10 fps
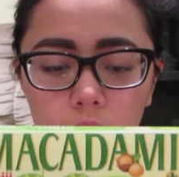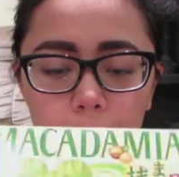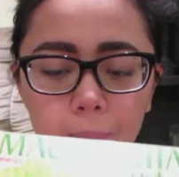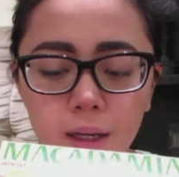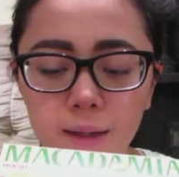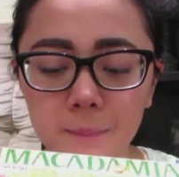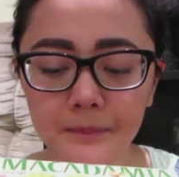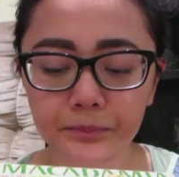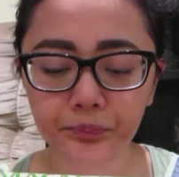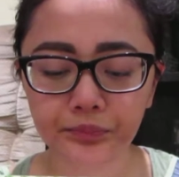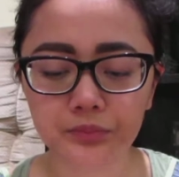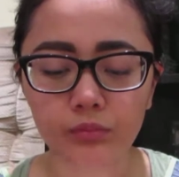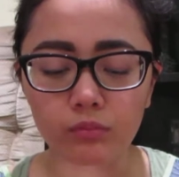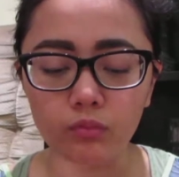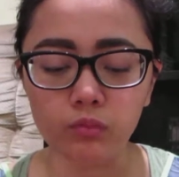But
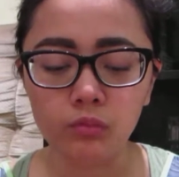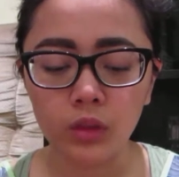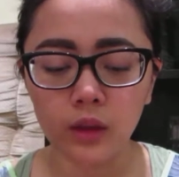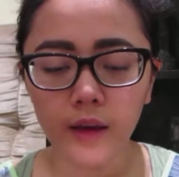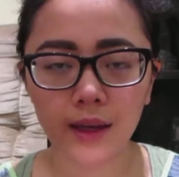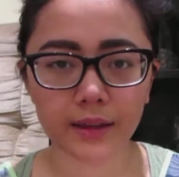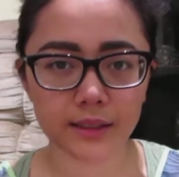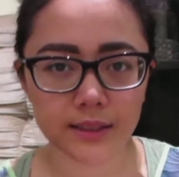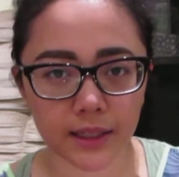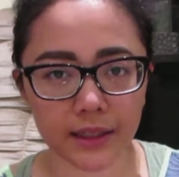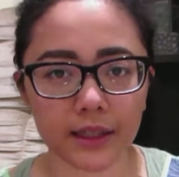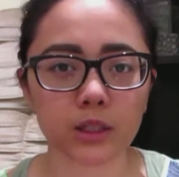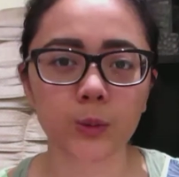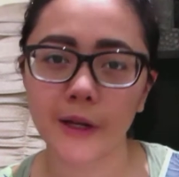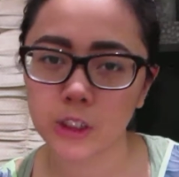it is like,
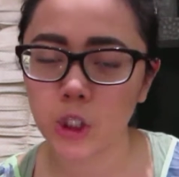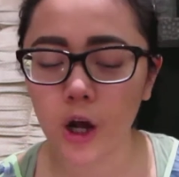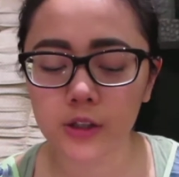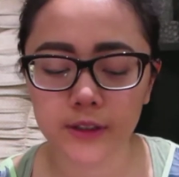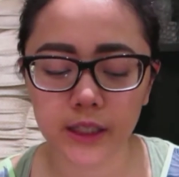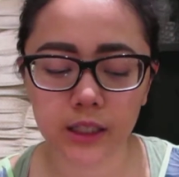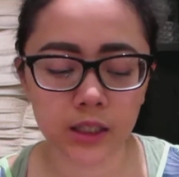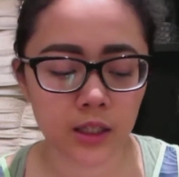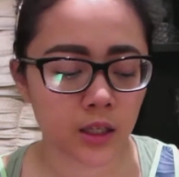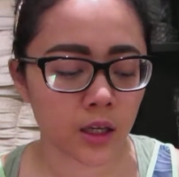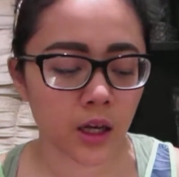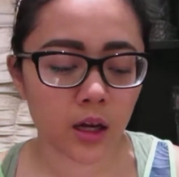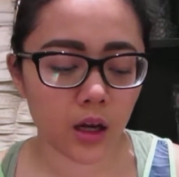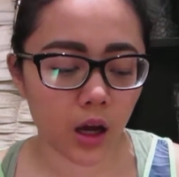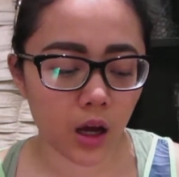it's white chocolate.
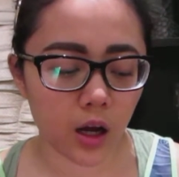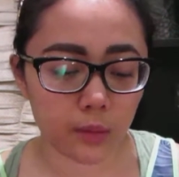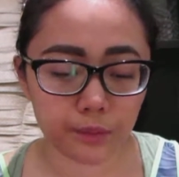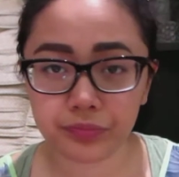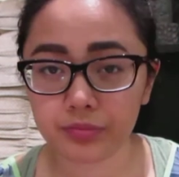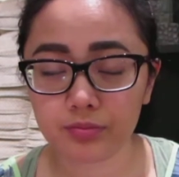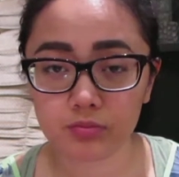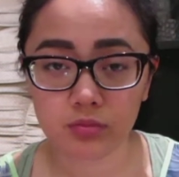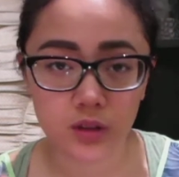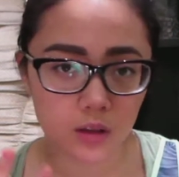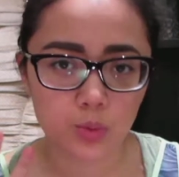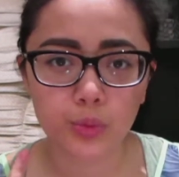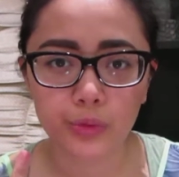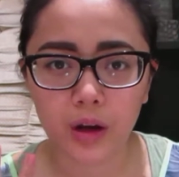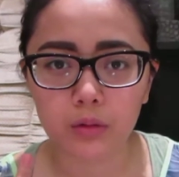
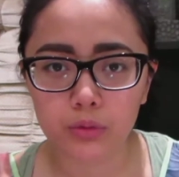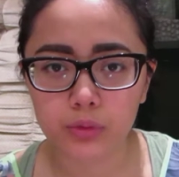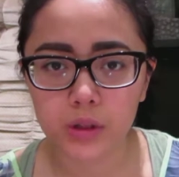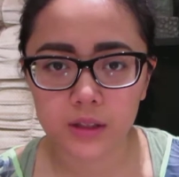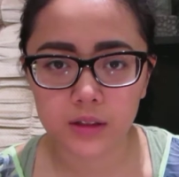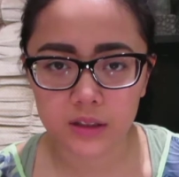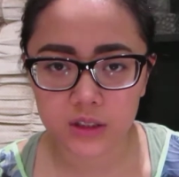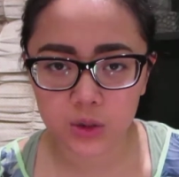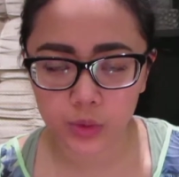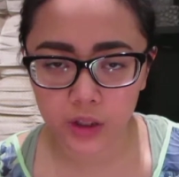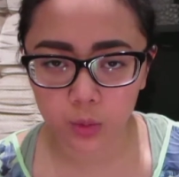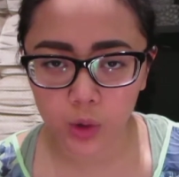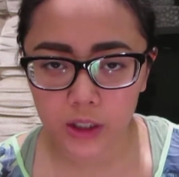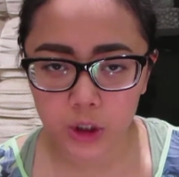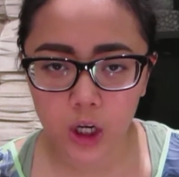Like that really sweet
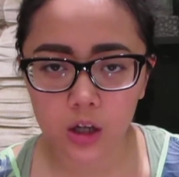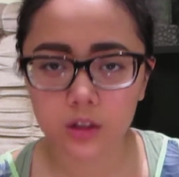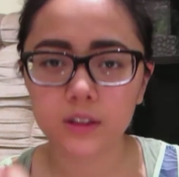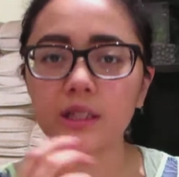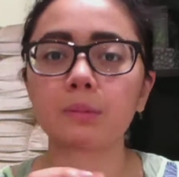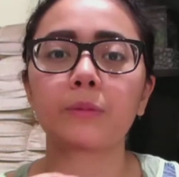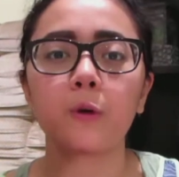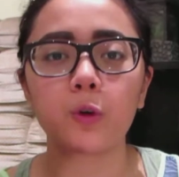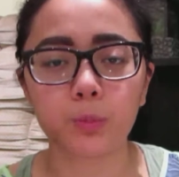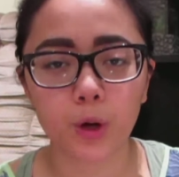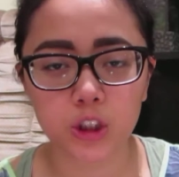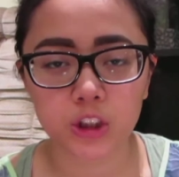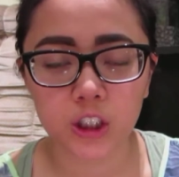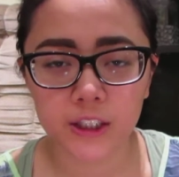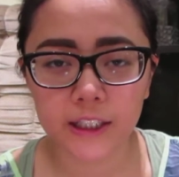white chocolate, but with matcha
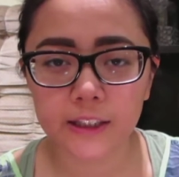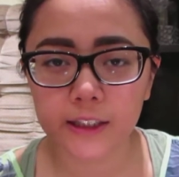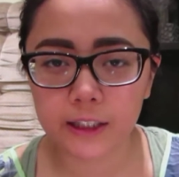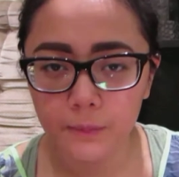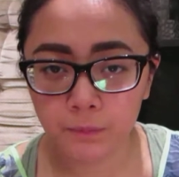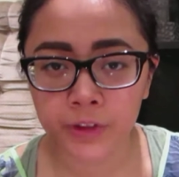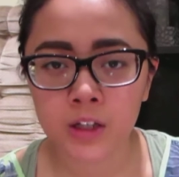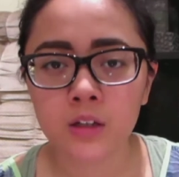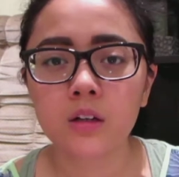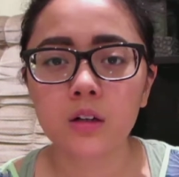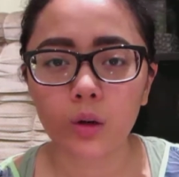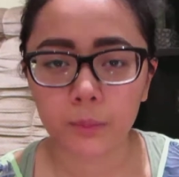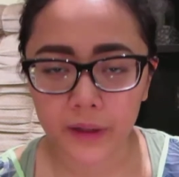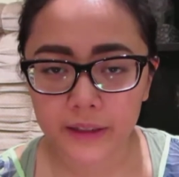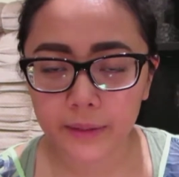on it and
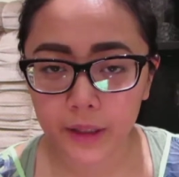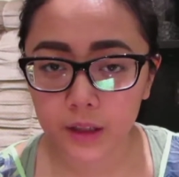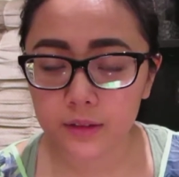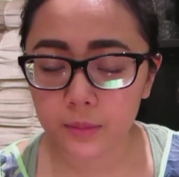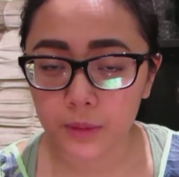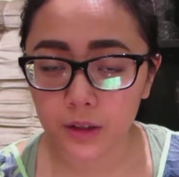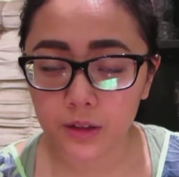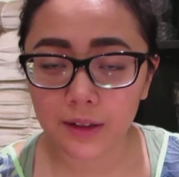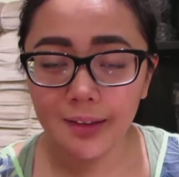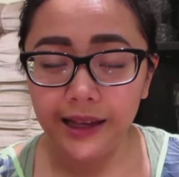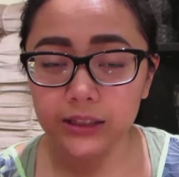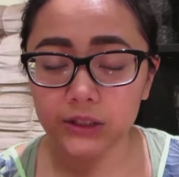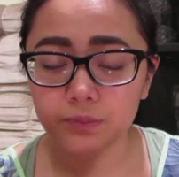macadamia in the middle. And that